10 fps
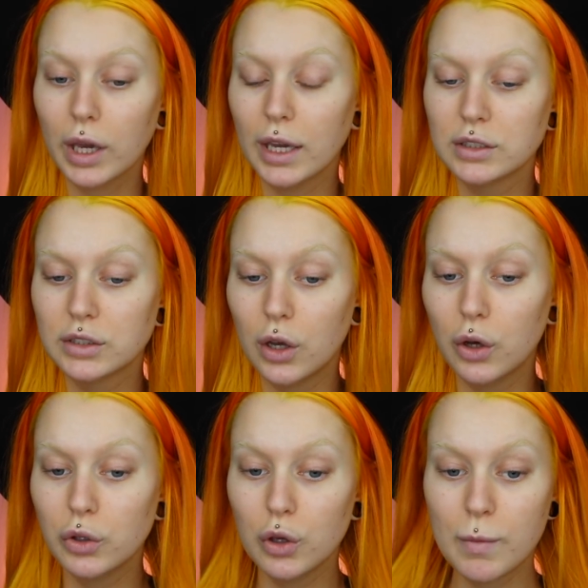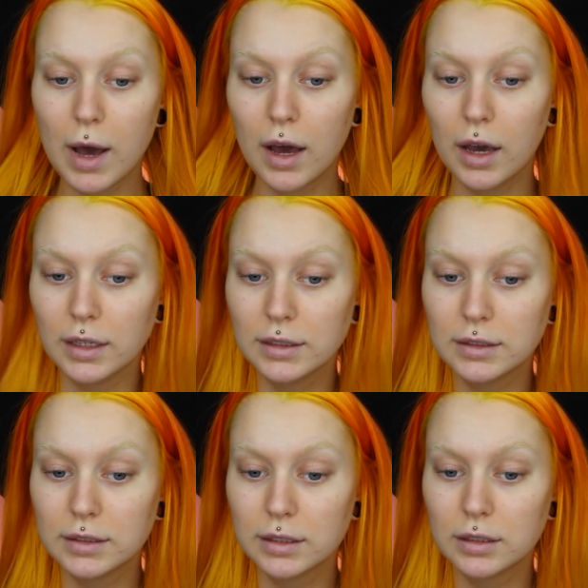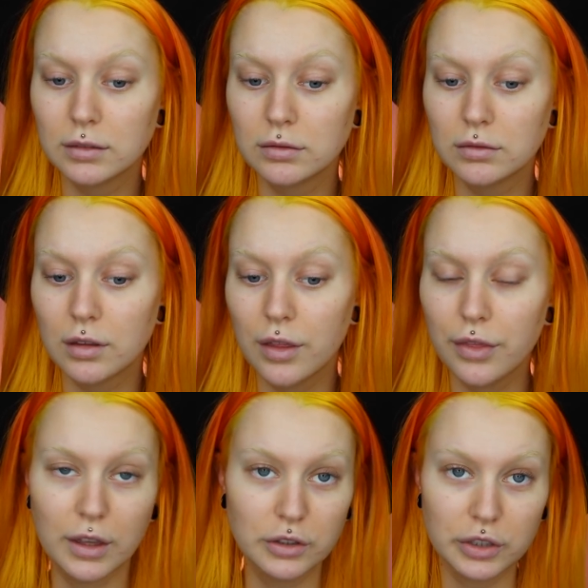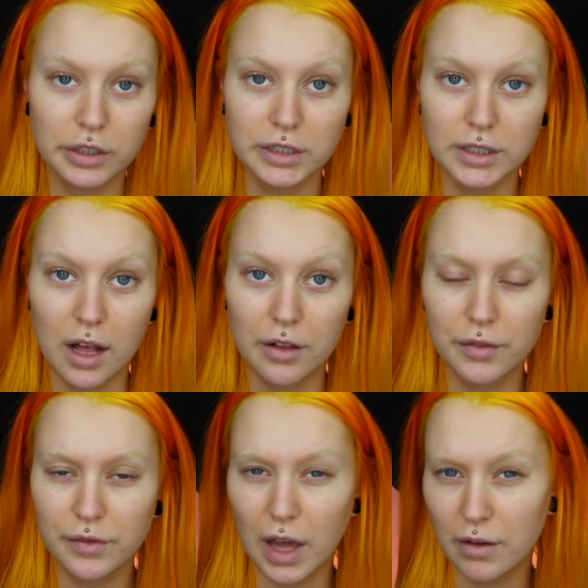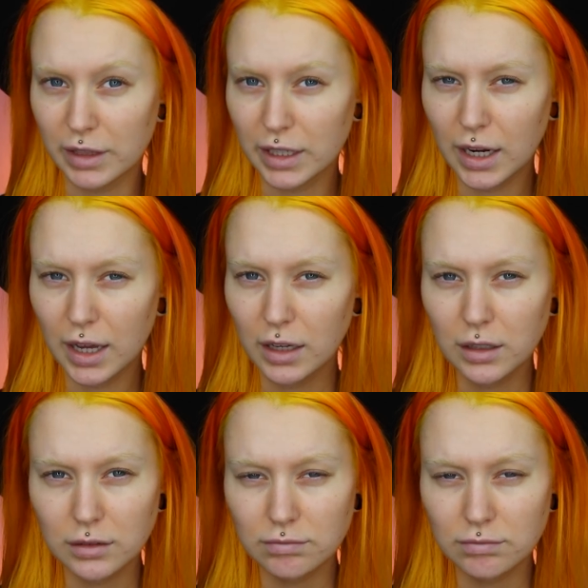okay so you might think to yourself Evelina